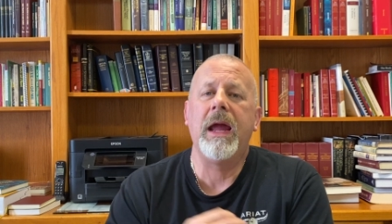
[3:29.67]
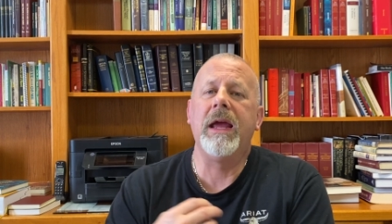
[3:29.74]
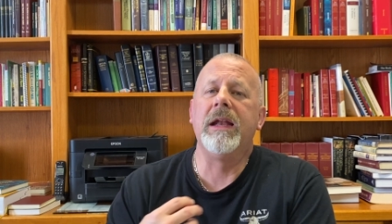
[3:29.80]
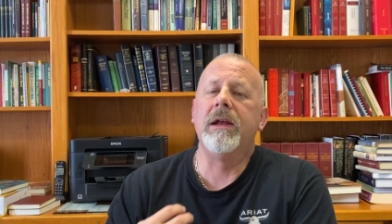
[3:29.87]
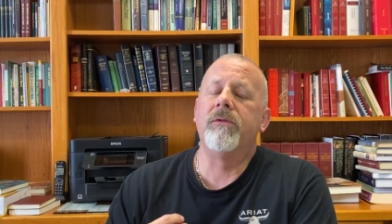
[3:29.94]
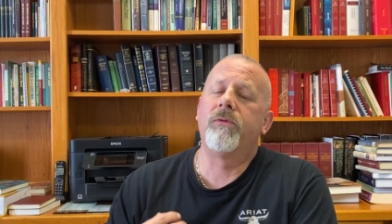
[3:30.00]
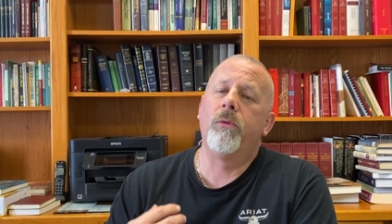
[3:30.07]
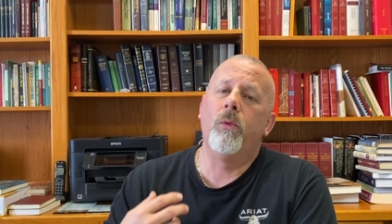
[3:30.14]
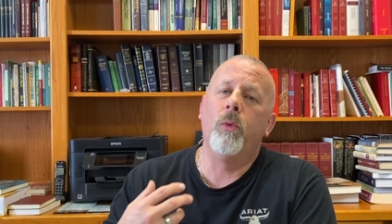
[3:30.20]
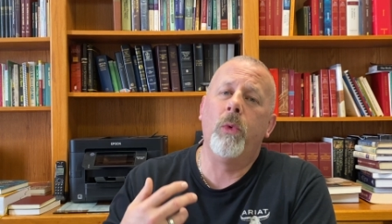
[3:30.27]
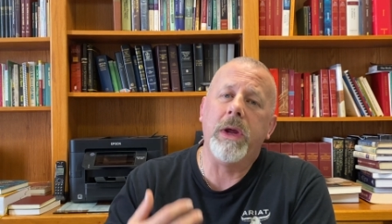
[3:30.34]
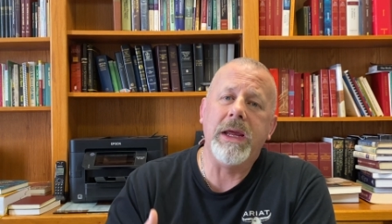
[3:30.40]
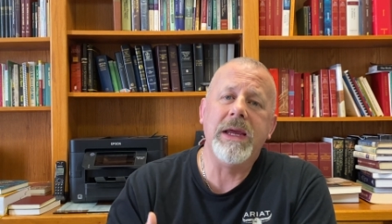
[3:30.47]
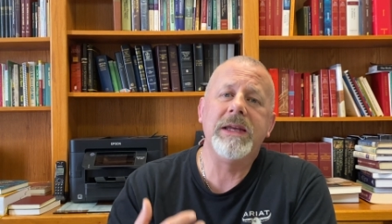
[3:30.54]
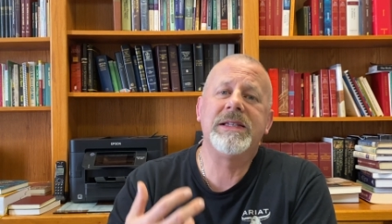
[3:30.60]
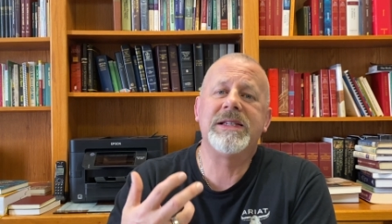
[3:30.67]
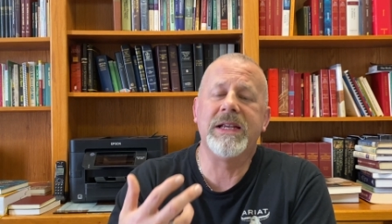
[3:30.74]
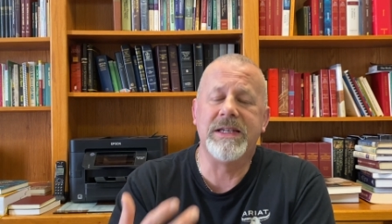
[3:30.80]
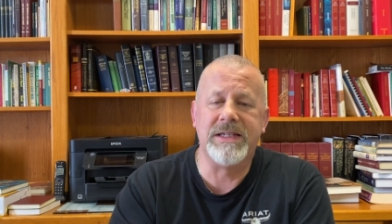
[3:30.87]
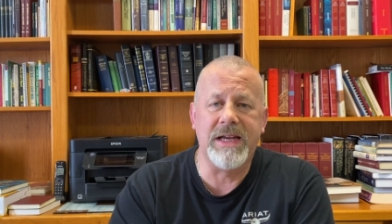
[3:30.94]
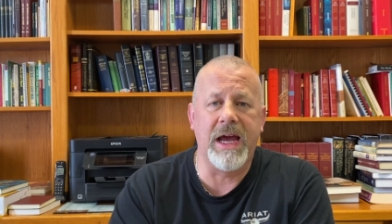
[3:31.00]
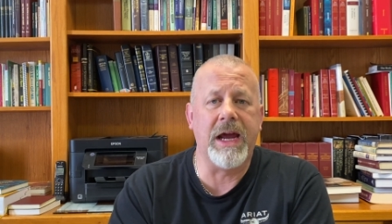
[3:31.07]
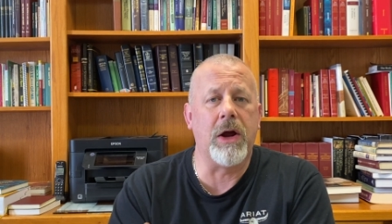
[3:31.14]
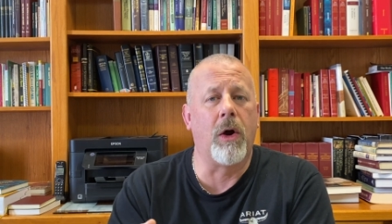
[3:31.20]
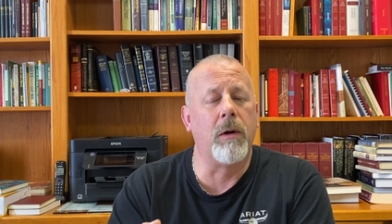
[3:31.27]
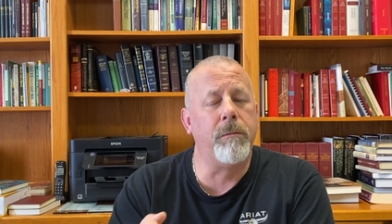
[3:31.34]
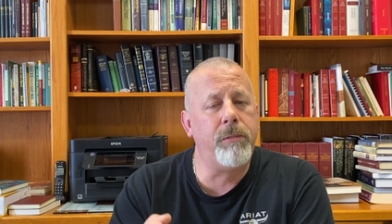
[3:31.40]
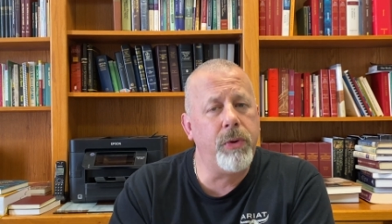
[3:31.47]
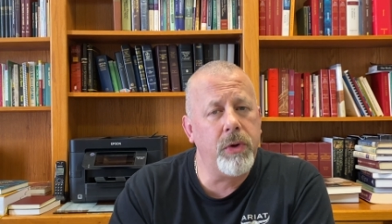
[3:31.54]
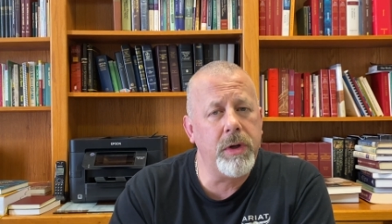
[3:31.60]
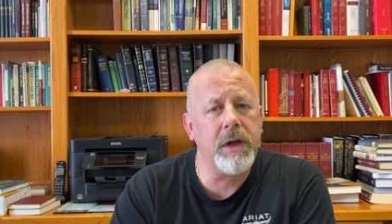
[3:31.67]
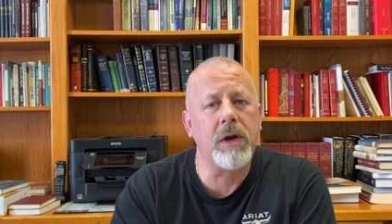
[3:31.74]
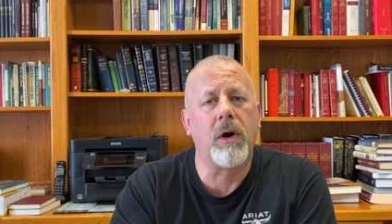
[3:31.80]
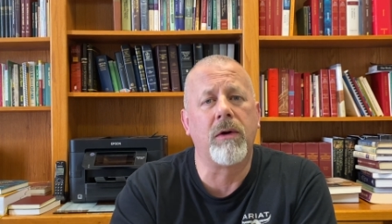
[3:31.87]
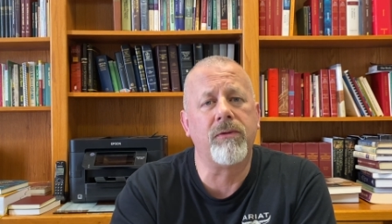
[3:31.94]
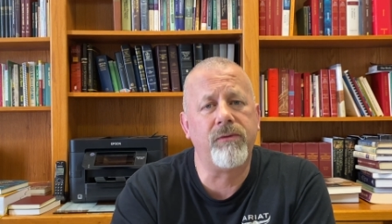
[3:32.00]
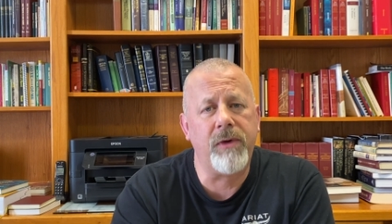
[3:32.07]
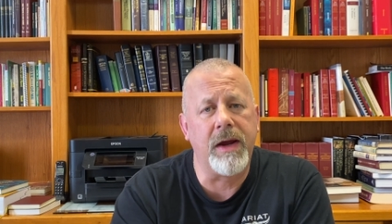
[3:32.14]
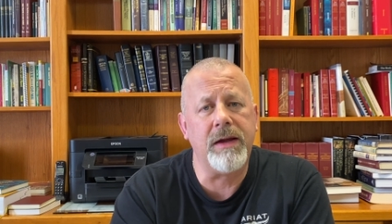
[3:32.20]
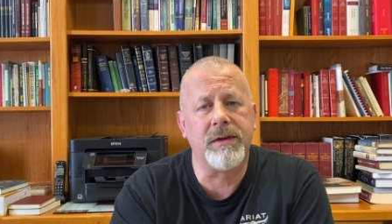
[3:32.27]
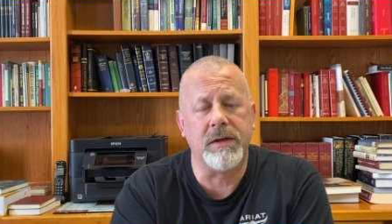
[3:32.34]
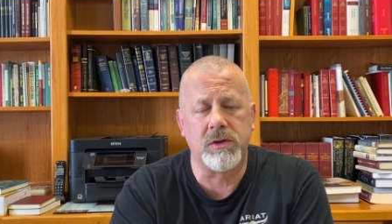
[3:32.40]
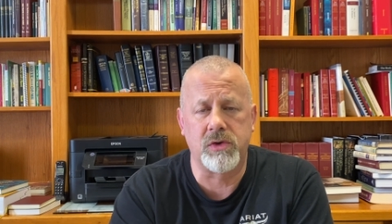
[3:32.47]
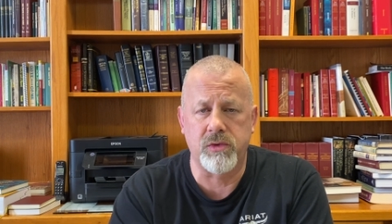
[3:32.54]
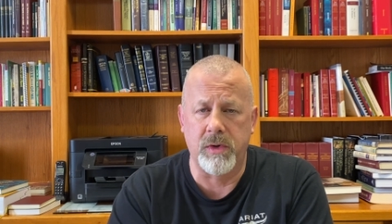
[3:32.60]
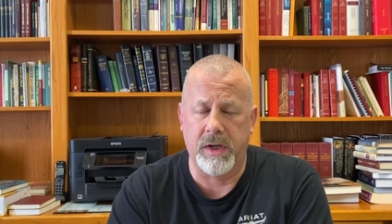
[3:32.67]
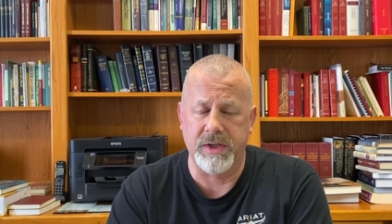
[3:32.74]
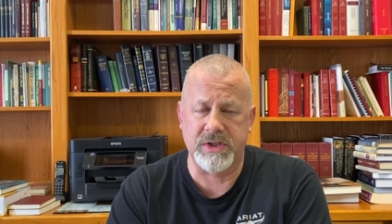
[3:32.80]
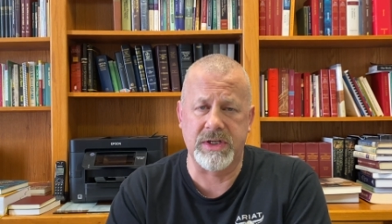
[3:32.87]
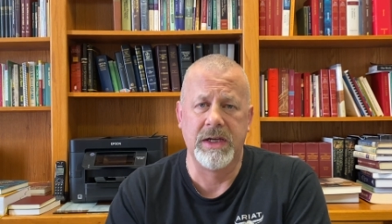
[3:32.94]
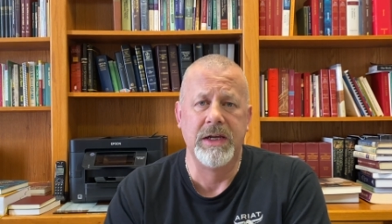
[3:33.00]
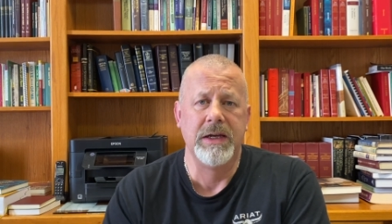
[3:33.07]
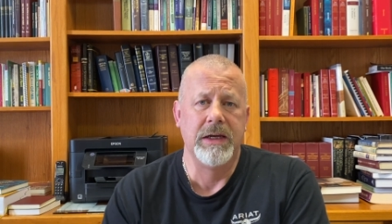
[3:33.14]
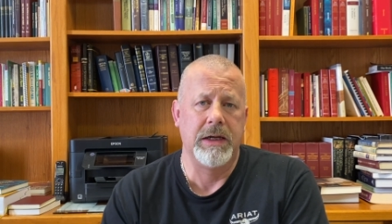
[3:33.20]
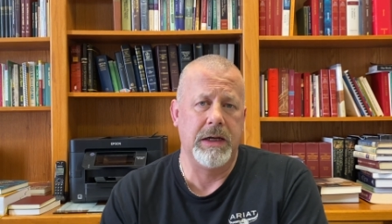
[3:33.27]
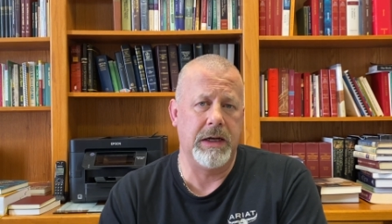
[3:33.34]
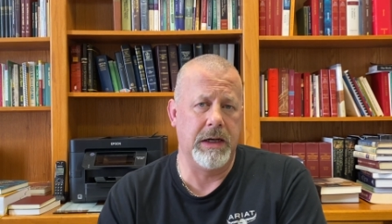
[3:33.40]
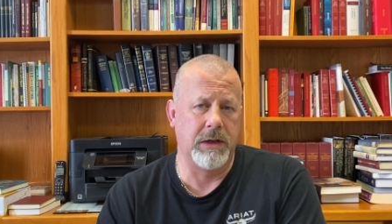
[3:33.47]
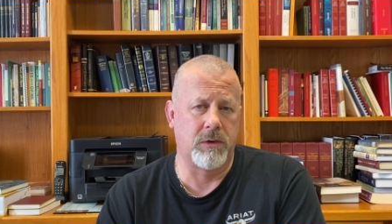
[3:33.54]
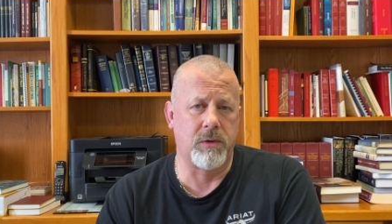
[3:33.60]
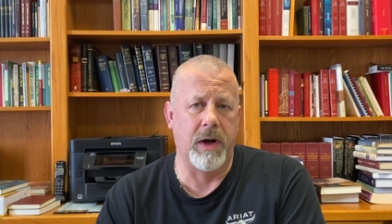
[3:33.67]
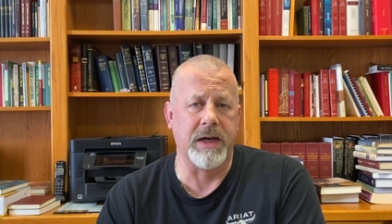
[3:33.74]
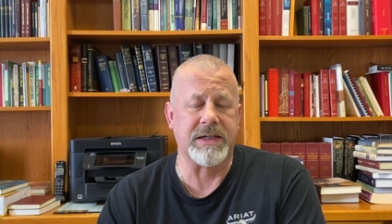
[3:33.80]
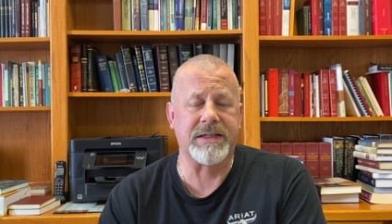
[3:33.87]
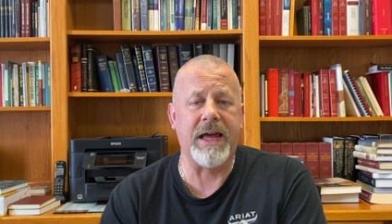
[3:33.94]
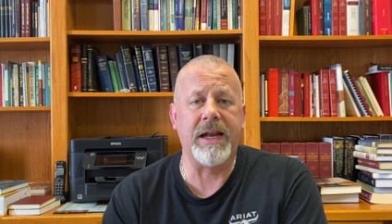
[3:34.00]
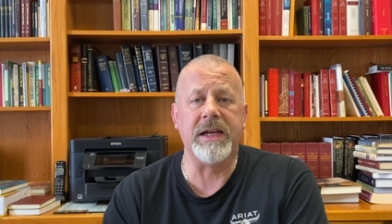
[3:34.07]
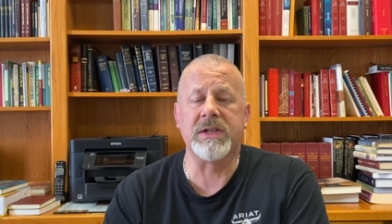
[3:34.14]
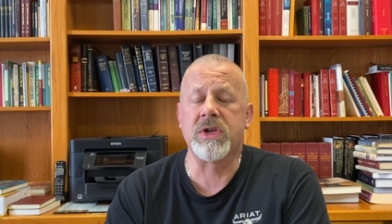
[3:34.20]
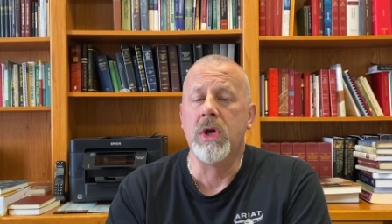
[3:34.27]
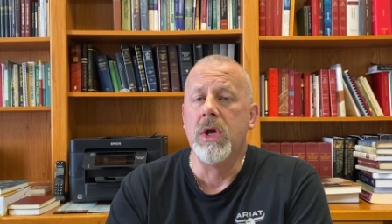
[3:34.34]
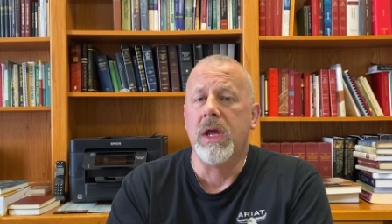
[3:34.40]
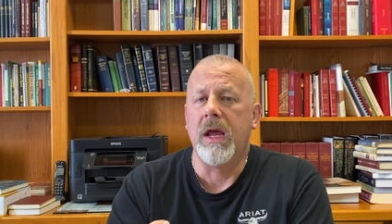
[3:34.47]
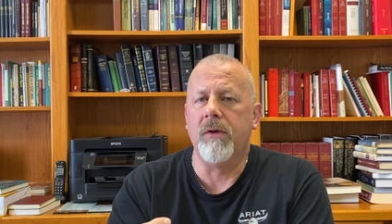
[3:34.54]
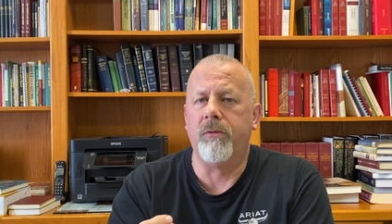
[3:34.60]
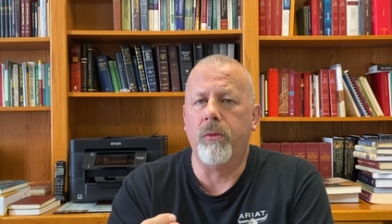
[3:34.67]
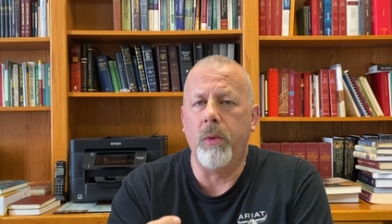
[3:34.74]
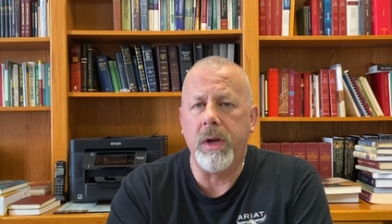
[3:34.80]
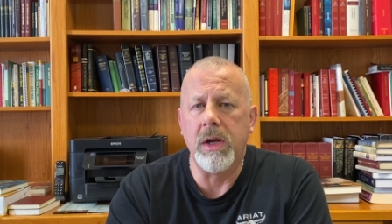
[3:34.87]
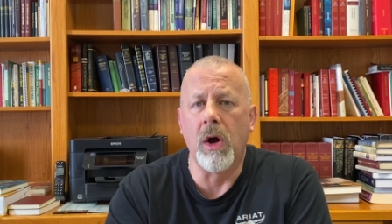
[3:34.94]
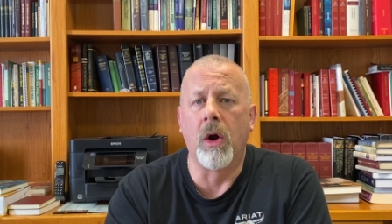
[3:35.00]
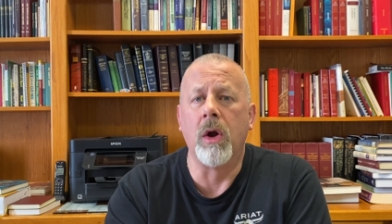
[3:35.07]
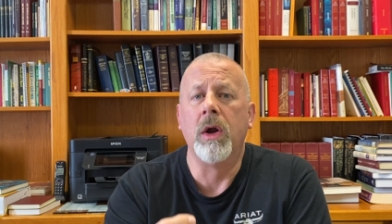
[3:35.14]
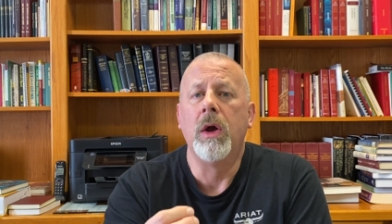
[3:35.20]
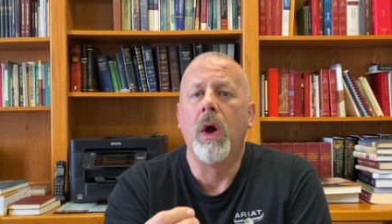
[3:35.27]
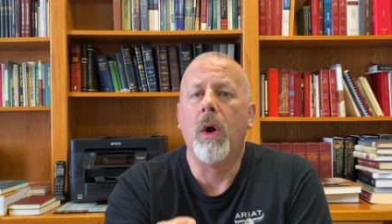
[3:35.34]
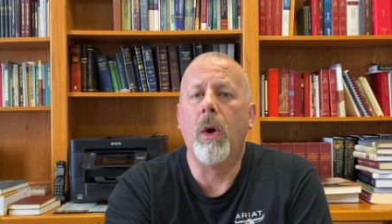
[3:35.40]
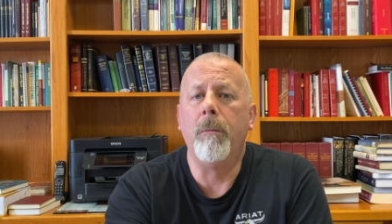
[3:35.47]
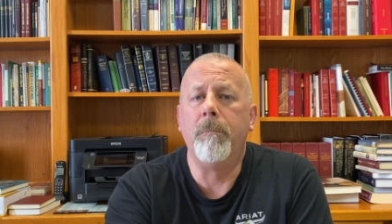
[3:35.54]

And if we today are putting our faith and trust in Christ, that is, if we are